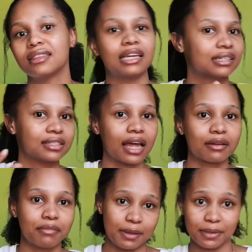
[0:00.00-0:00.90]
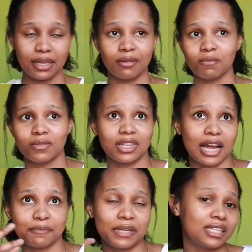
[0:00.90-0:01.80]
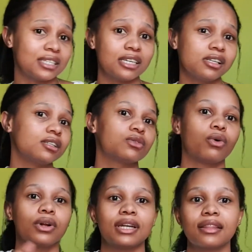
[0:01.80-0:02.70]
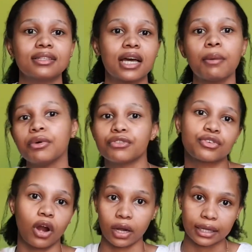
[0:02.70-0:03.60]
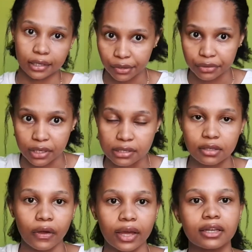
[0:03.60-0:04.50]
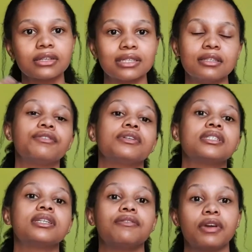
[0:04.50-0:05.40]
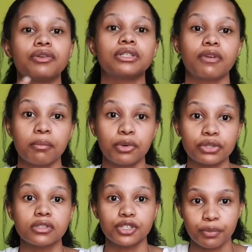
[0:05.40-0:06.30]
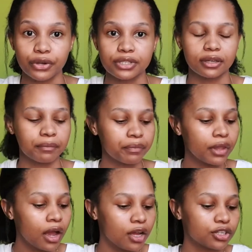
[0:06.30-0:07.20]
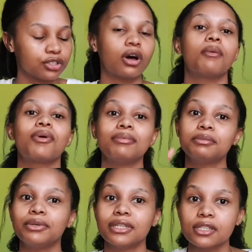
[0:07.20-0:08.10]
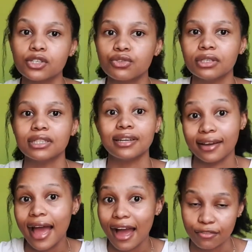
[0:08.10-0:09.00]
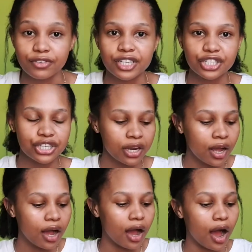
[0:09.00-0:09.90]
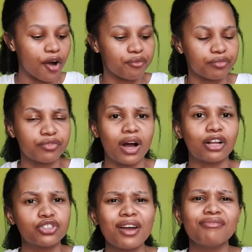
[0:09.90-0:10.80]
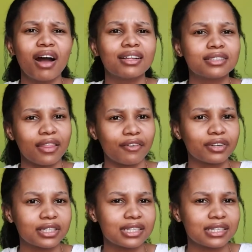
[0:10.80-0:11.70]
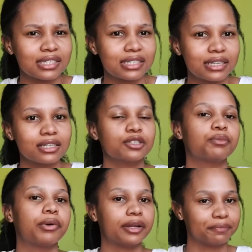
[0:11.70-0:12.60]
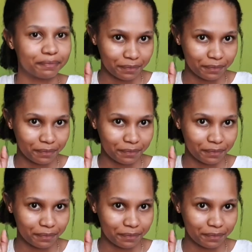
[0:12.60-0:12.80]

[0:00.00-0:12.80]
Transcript: things, like maybe diabetes or another type of chronic illness, okay? Because it differs, it varies from person to person. So I'll probably put in the screen the average. I'll try to find South African statistics, but